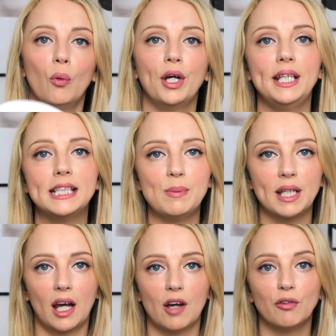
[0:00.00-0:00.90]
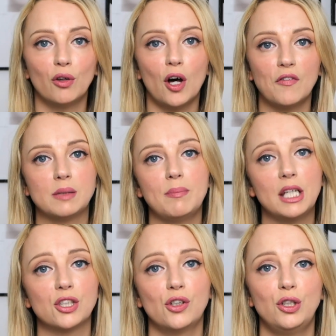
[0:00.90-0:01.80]
What you need to be careful of is
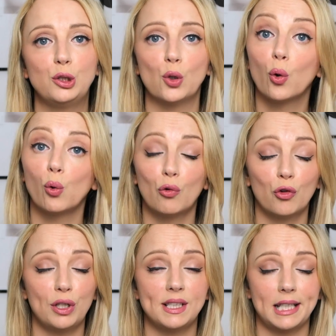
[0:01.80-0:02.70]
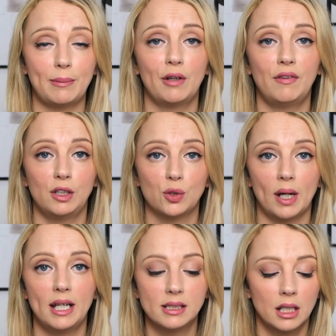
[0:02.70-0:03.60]
make sure you don't go over the same area
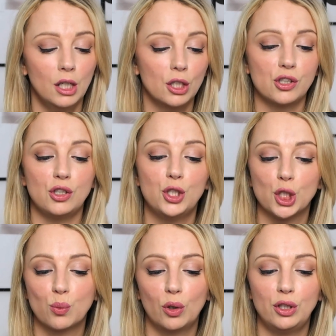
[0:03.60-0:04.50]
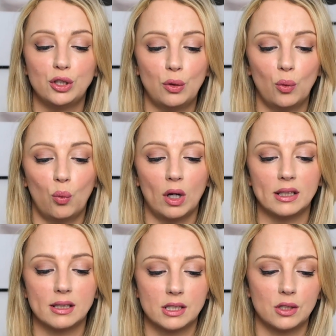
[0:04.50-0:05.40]
twice. So you just want to do it
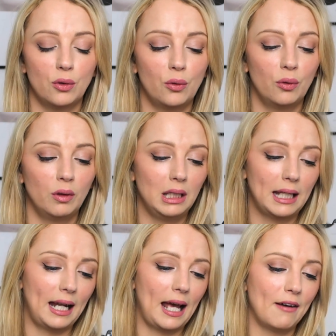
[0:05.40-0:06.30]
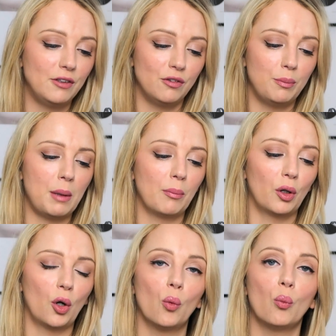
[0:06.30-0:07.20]
once. So you kind of have to
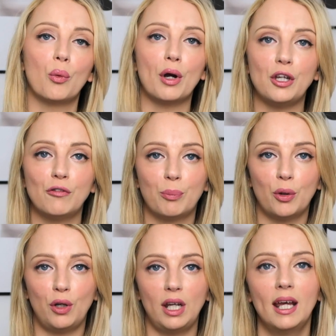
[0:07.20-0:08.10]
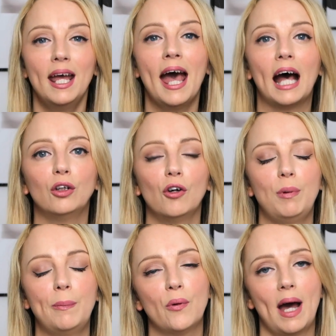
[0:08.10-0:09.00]
remember where you've put it. A lot
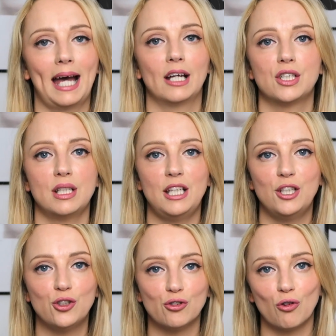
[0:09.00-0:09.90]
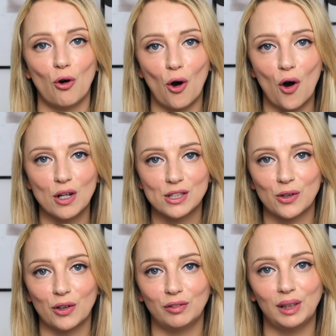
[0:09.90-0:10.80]
of people actually draw
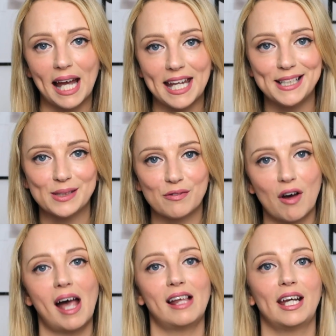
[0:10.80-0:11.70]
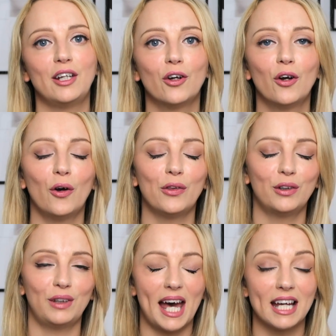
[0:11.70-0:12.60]
sort of lines of eyeliner on
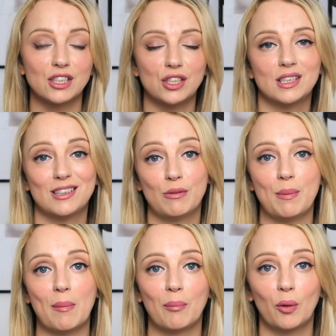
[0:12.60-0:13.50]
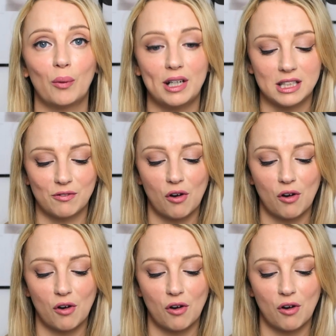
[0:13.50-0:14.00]
their legs just to remember where it's